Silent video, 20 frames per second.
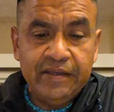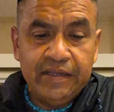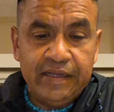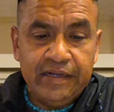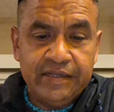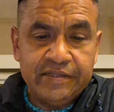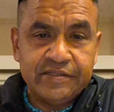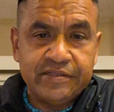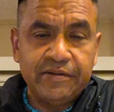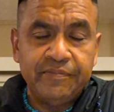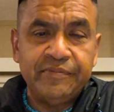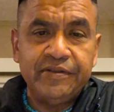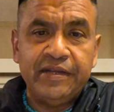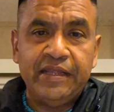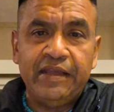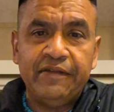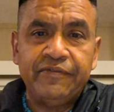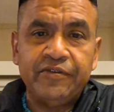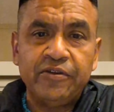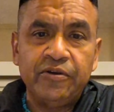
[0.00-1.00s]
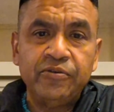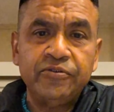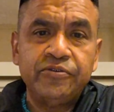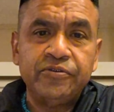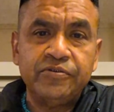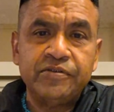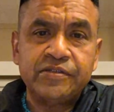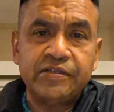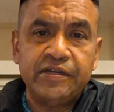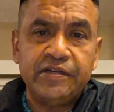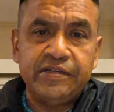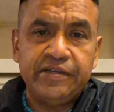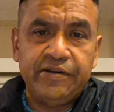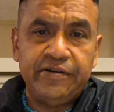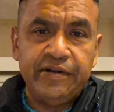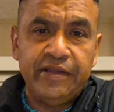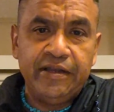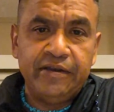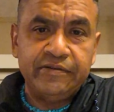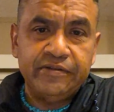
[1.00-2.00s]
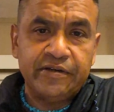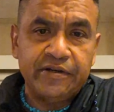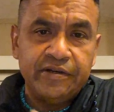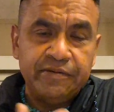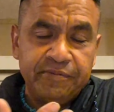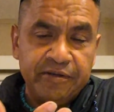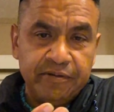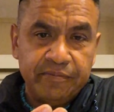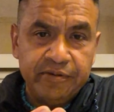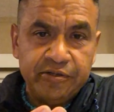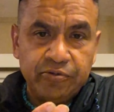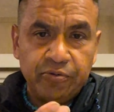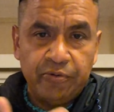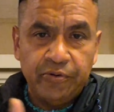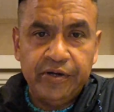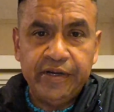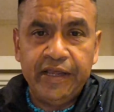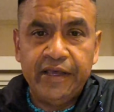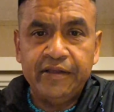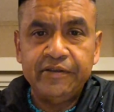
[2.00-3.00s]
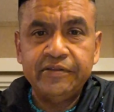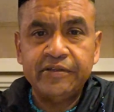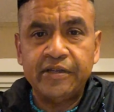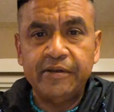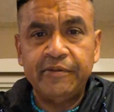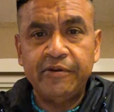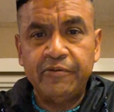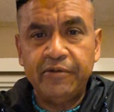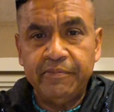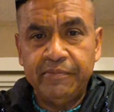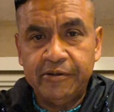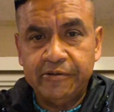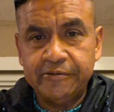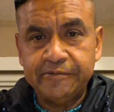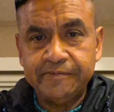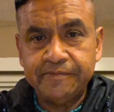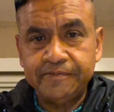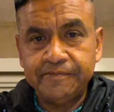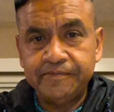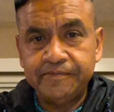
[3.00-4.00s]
And it's something they have to go through. It's going to tear down. They're going to be torn down. They're going to be rebuilt.